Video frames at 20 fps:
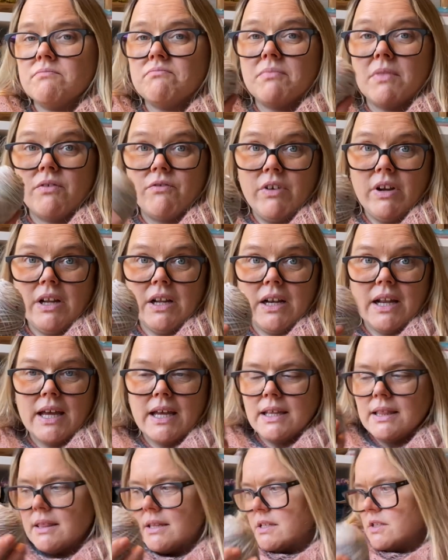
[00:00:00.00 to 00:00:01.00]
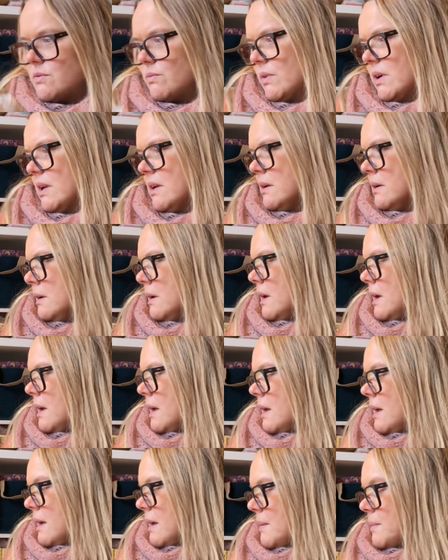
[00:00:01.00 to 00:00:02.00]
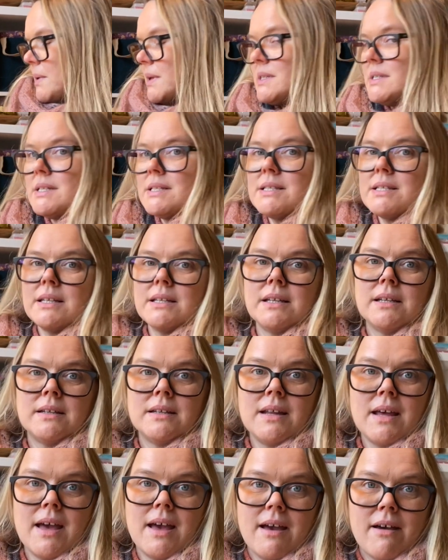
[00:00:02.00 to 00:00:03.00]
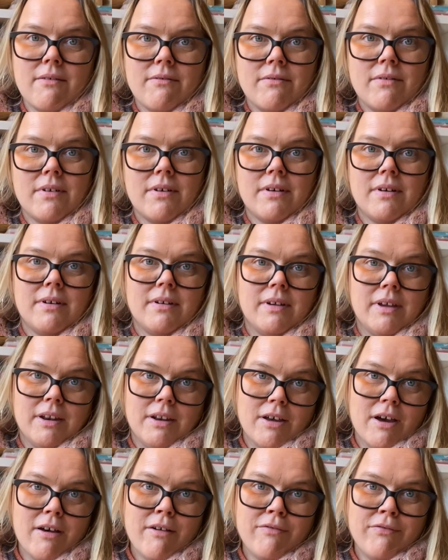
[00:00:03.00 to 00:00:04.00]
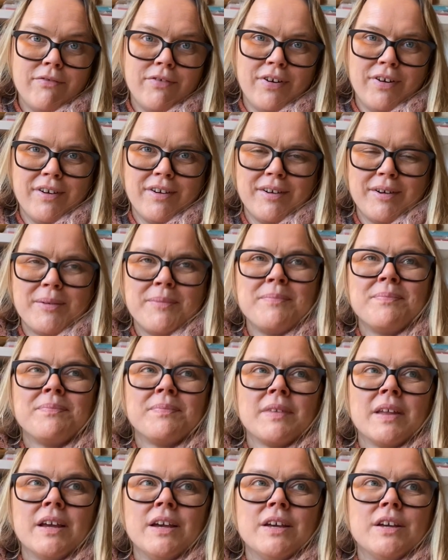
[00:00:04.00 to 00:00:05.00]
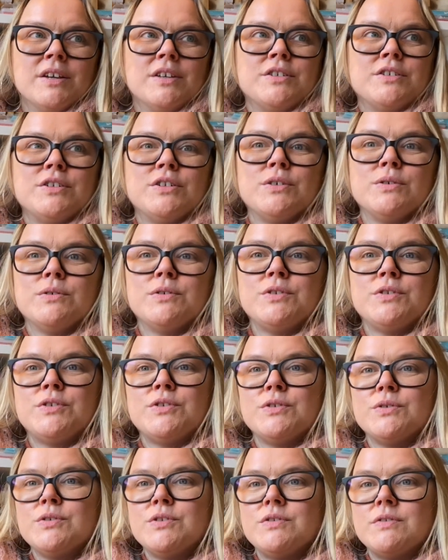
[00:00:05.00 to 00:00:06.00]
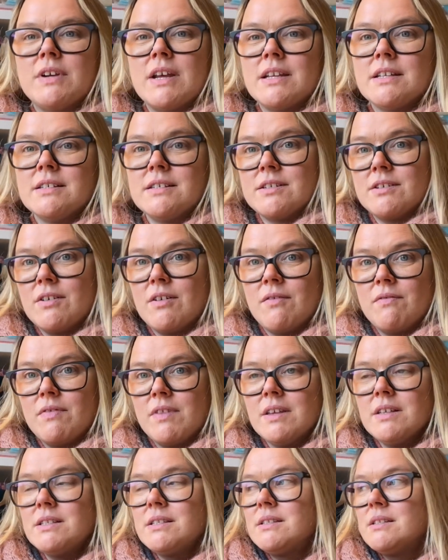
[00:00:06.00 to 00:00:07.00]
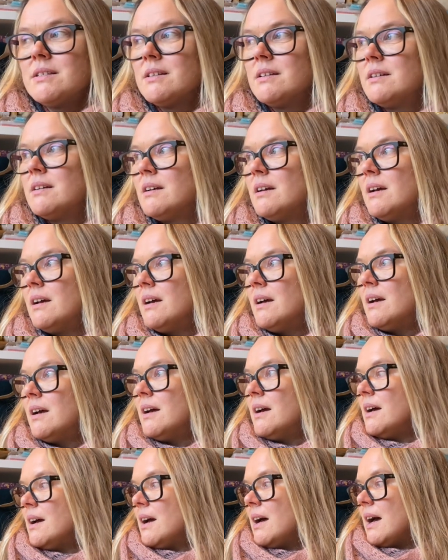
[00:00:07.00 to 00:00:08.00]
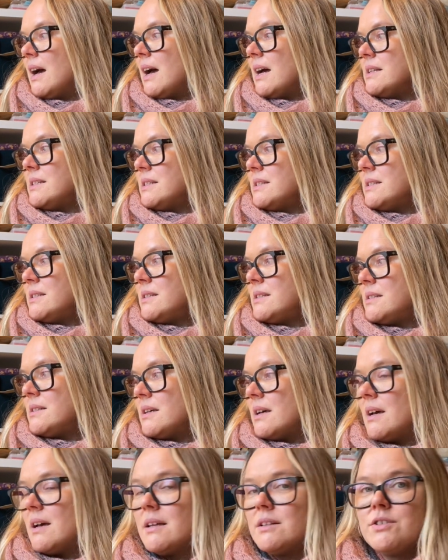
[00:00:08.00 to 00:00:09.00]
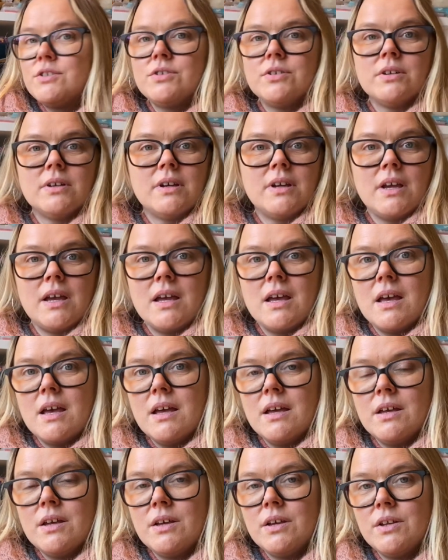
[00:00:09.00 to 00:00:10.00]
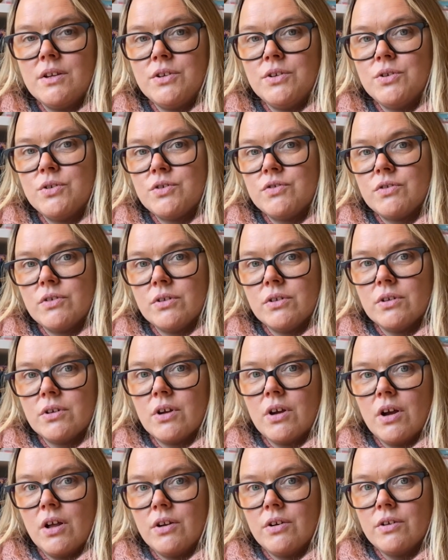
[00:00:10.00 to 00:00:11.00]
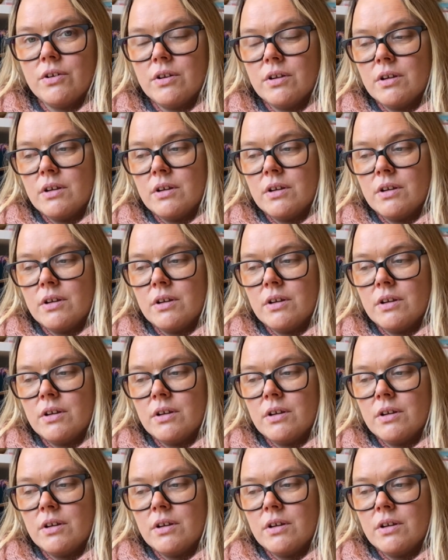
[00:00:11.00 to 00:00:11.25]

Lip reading: Really like this one, but since I didn't have enough to use 2 strands of this, I just took a neutral colored